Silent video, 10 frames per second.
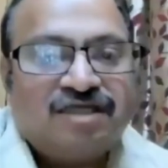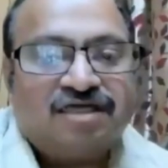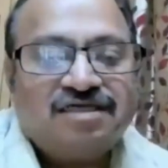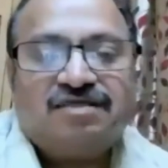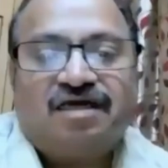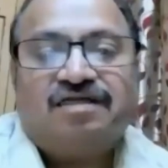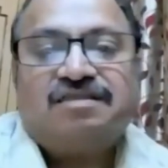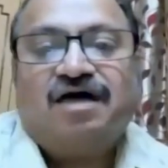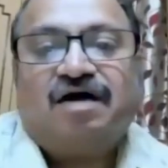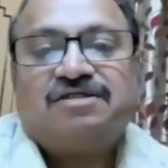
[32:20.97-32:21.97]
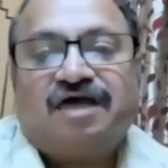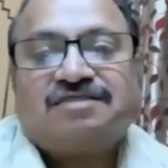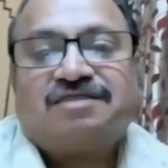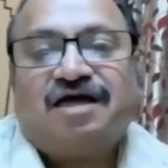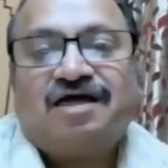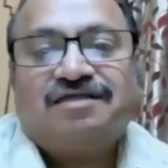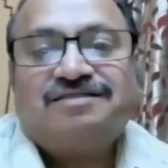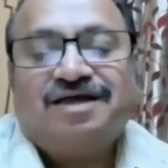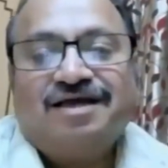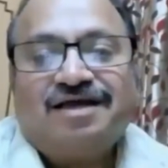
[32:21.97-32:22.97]
in our Shastras,
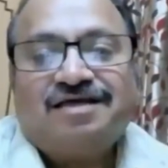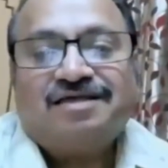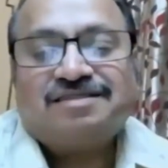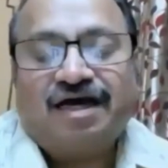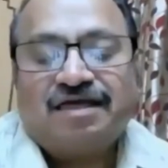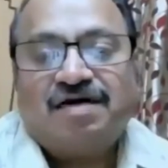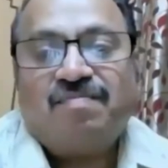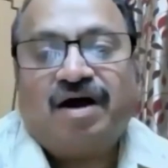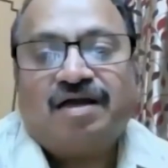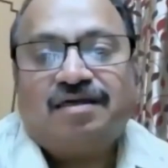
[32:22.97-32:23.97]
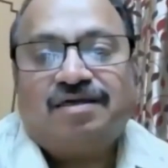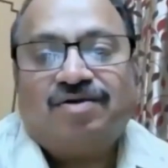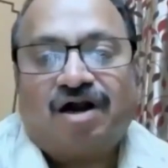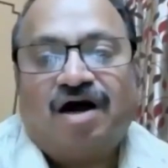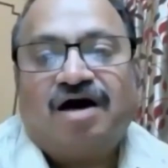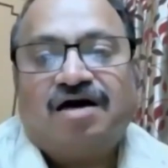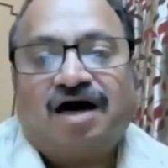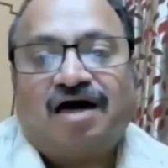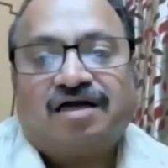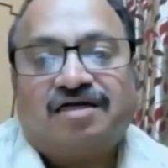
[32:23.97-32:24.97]
it is neither mind nor
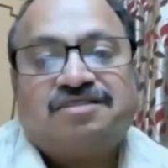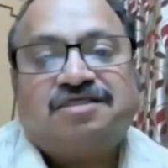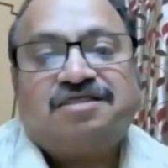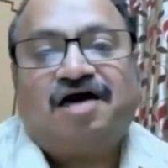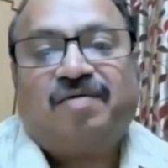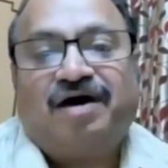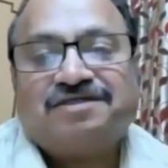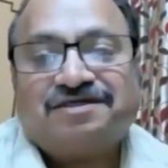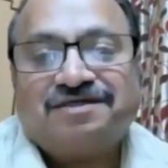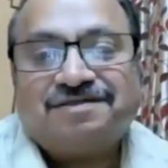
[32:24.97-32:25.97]
ahankara. It is Chidabhas.